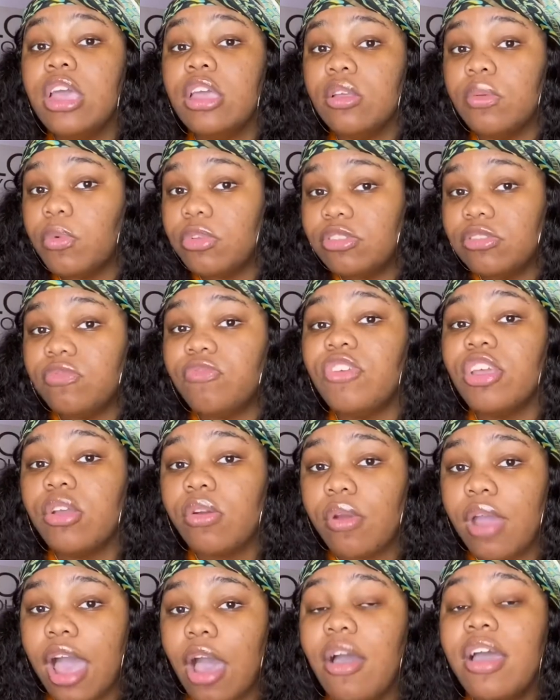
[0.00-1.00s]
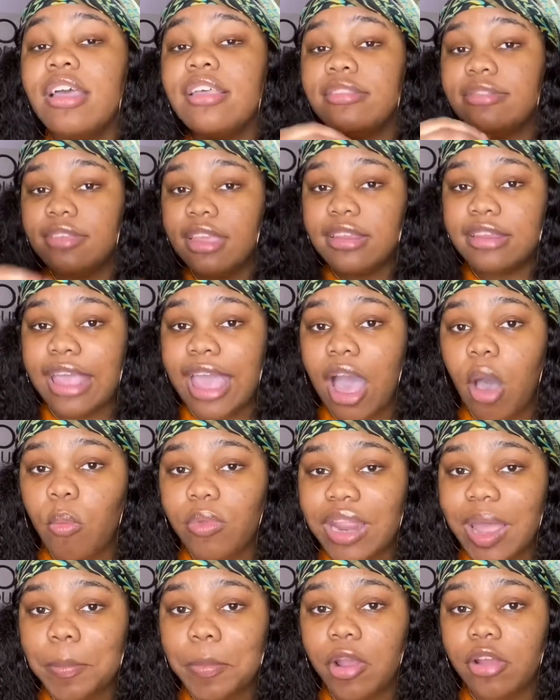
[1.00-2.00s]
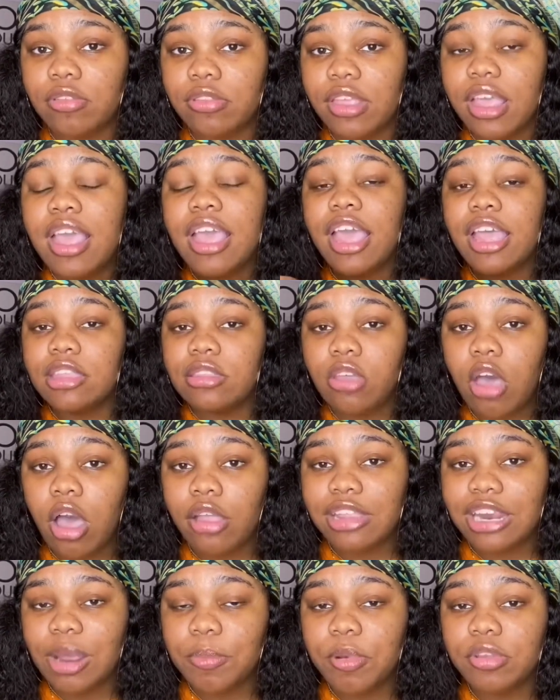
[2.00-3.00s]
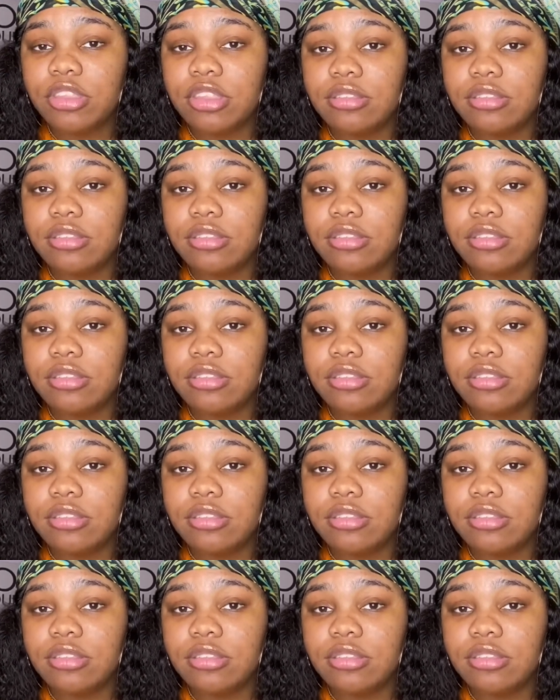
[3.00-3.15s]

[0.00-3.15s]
Just figure out, sit down with that person and talk to that person,